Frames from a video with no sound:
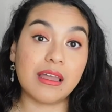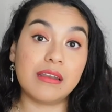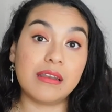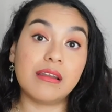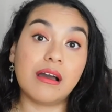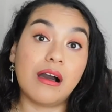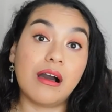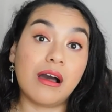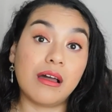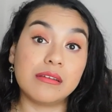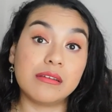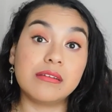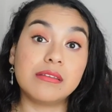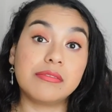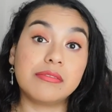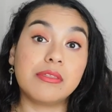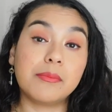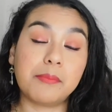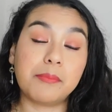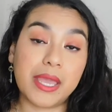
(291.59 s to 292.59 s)
an
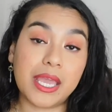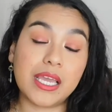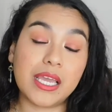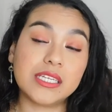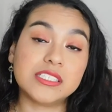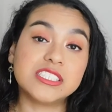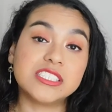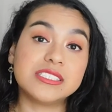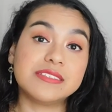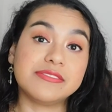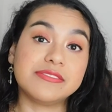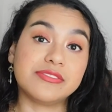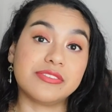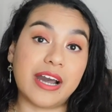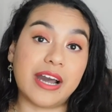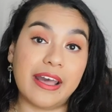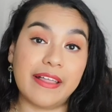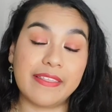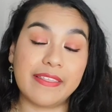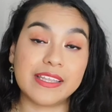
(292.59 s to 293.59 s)
on-the-page
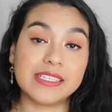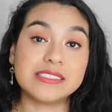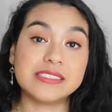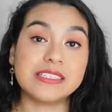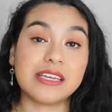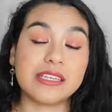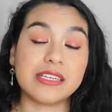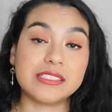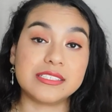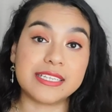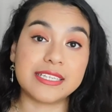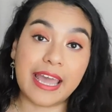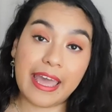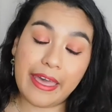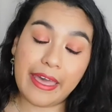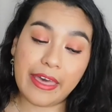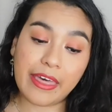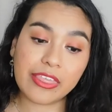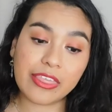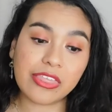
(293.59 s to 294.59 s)
violence and
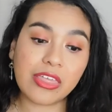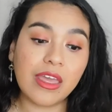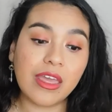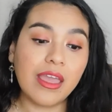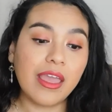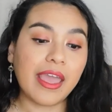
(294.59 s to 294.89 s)
death,